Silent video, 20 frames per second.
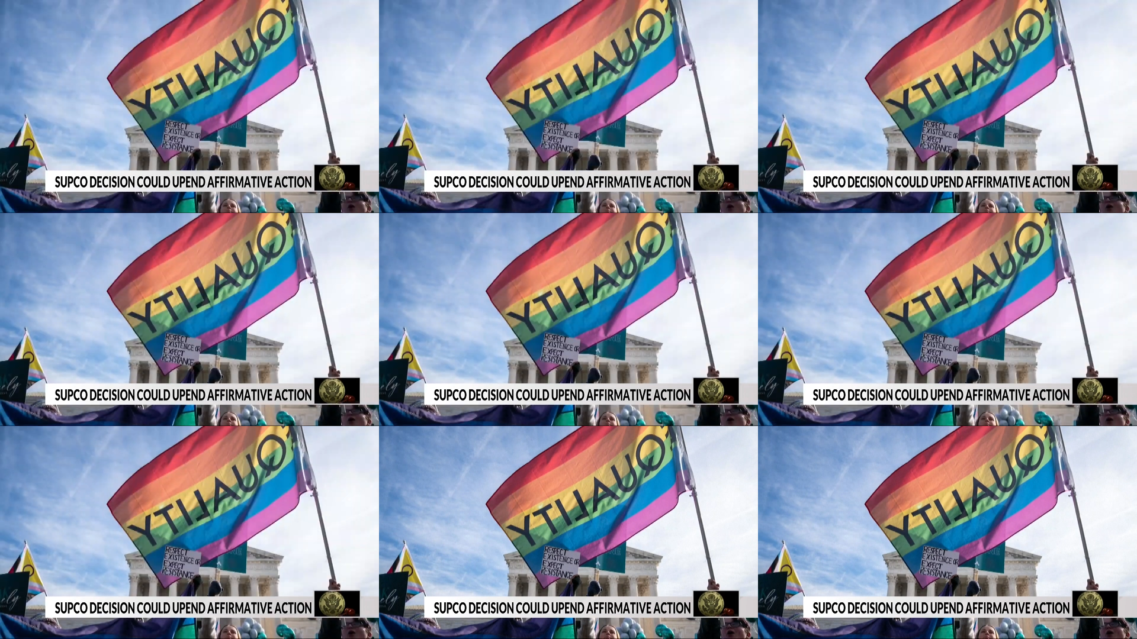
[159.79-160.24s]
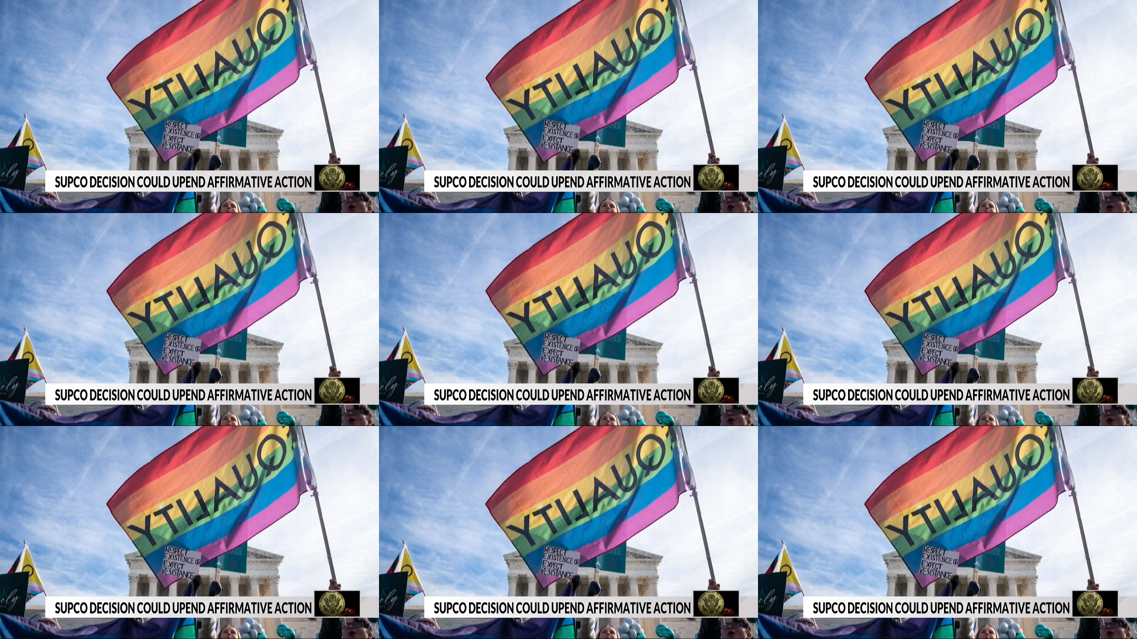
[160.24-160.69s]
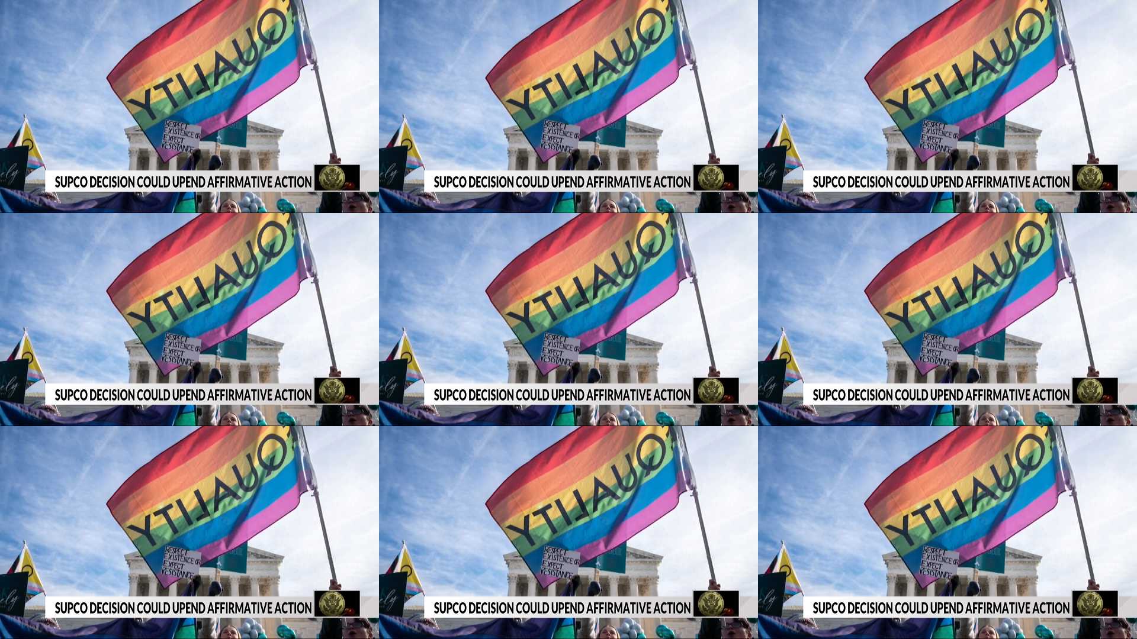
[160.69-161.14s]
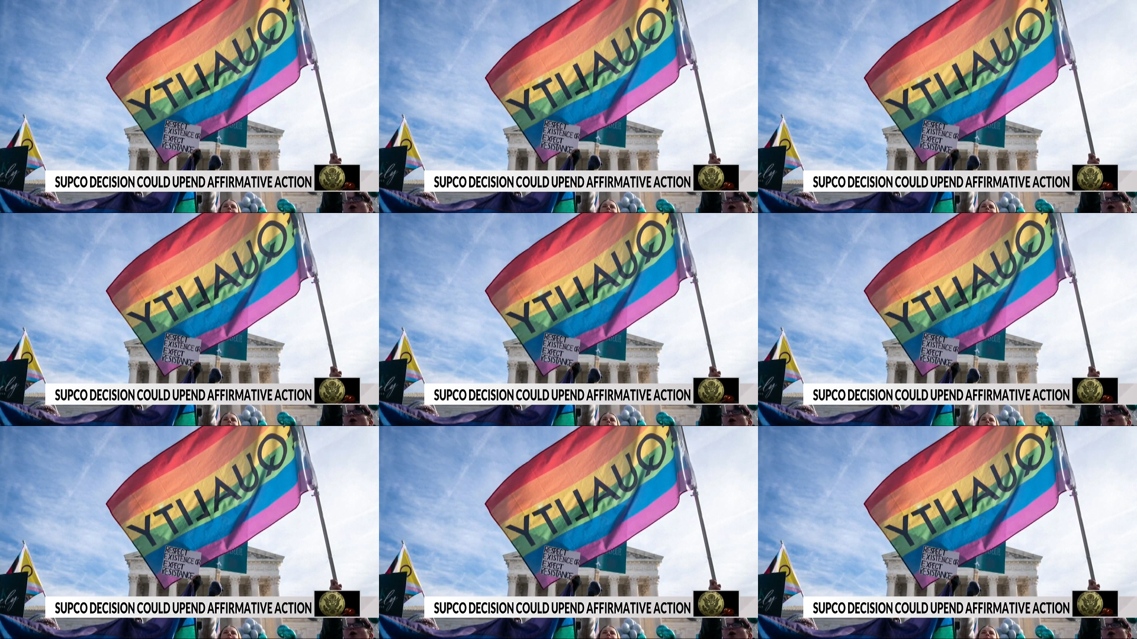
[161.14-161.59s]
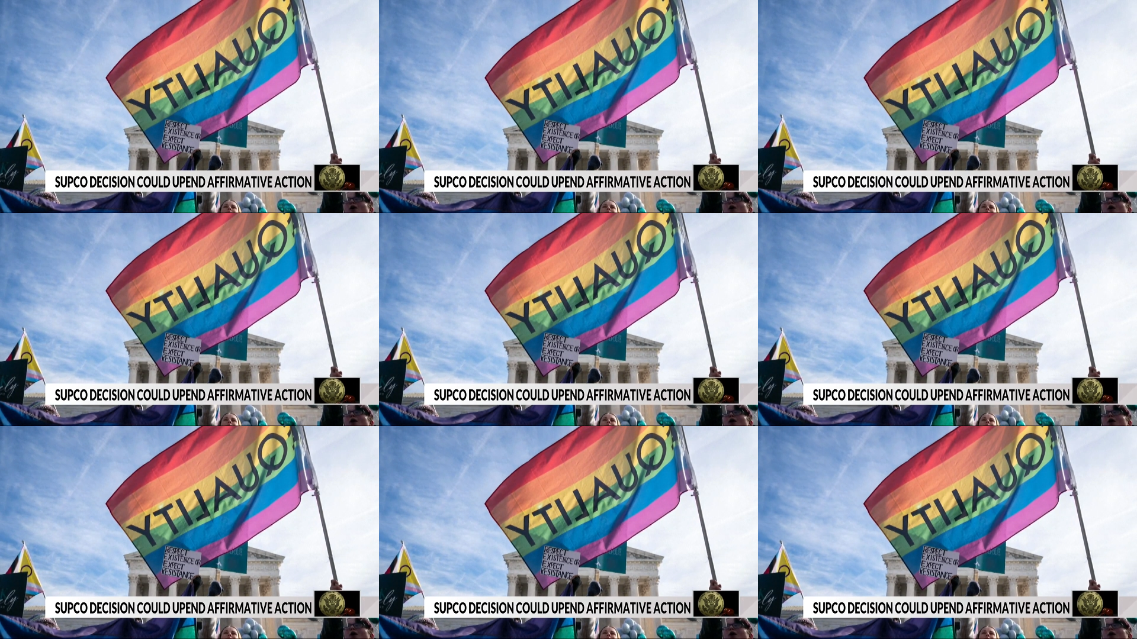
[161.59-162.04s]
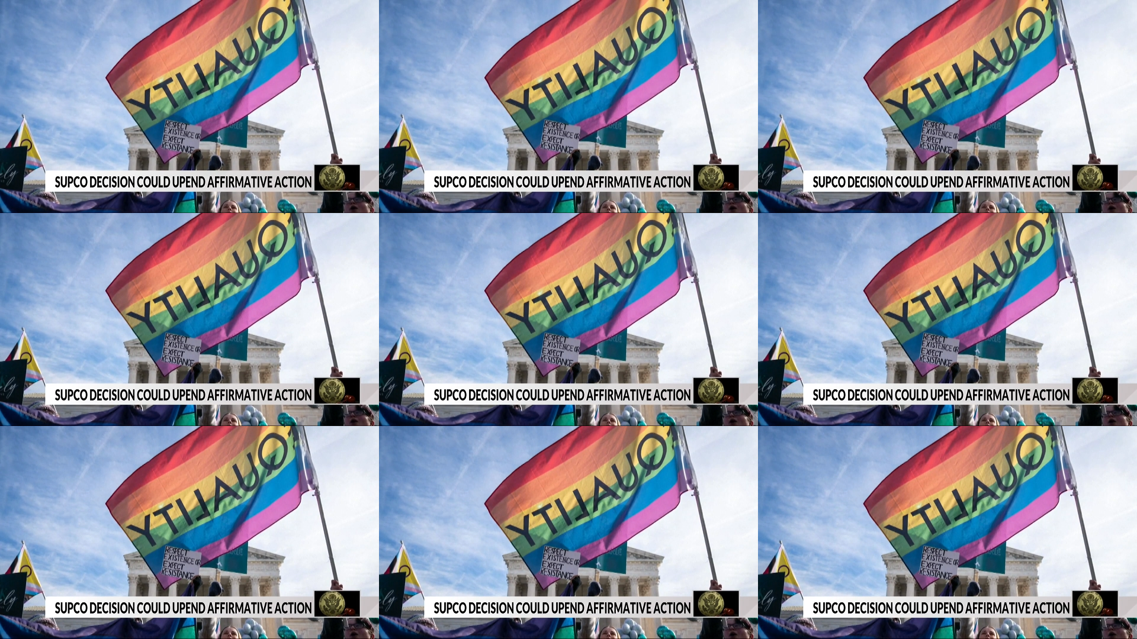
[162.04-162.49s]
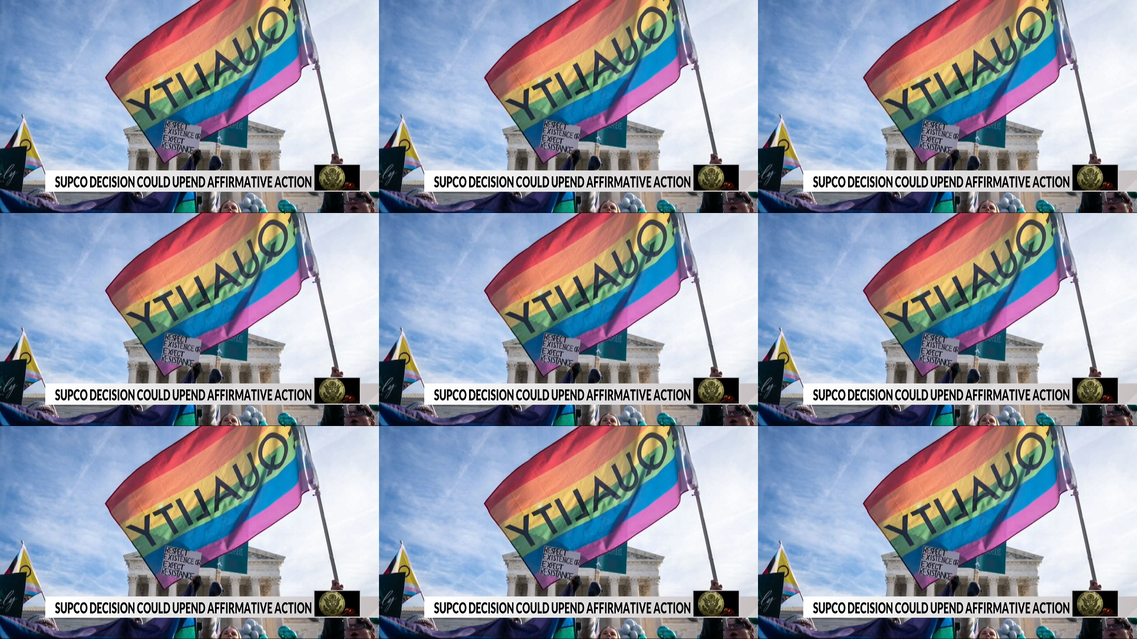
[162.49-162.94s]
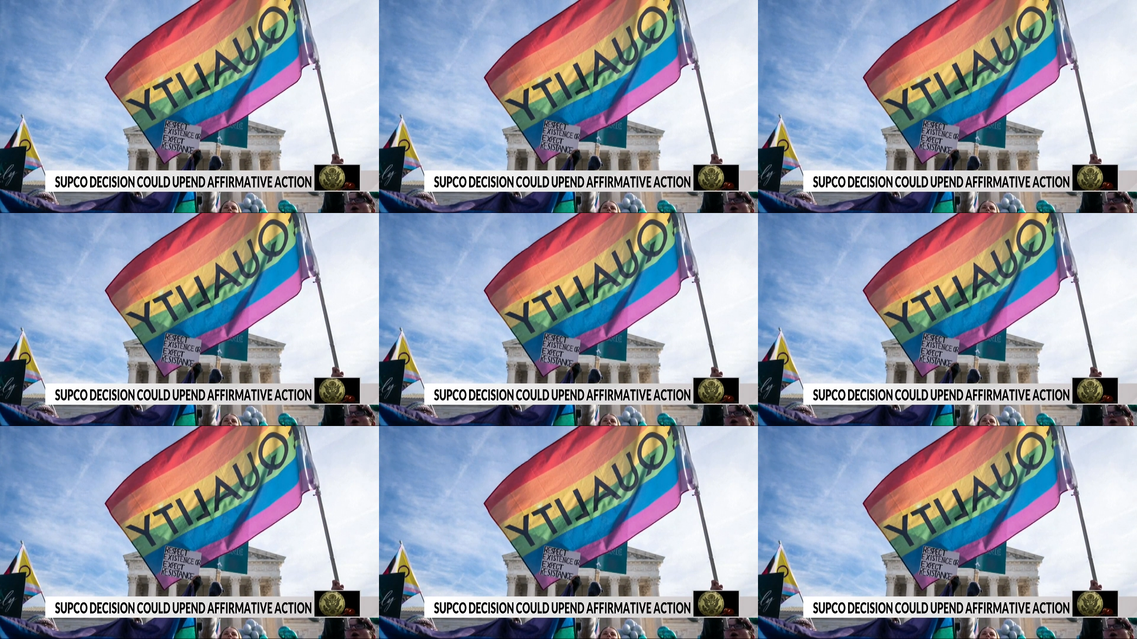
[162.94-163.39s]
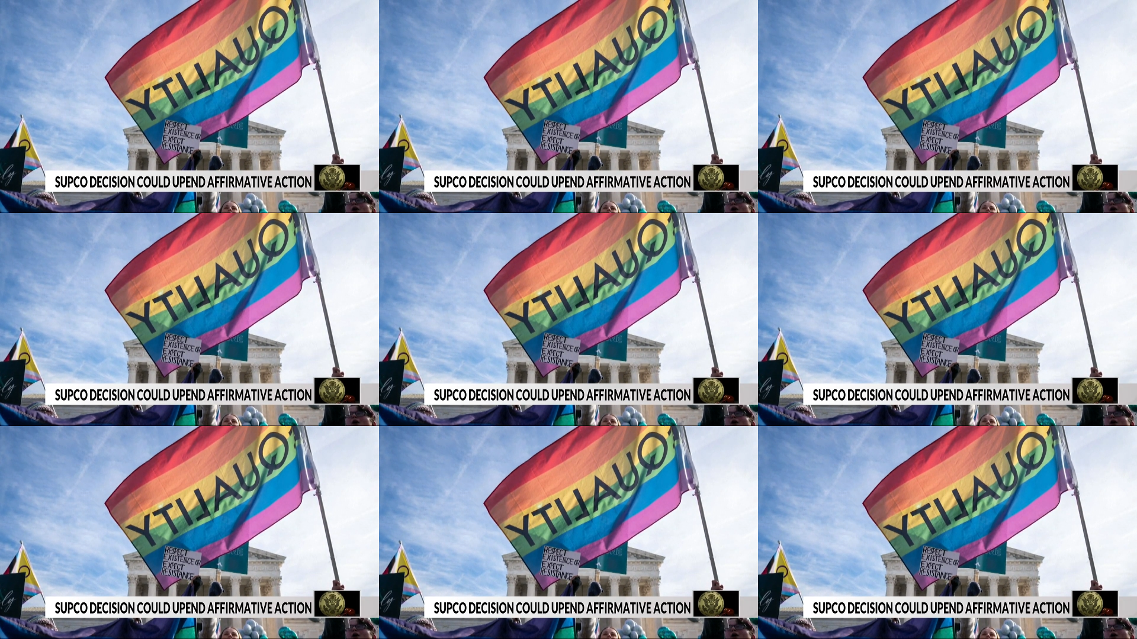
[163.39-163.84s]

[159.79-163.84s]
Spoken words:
Nobody's mouth can be seen.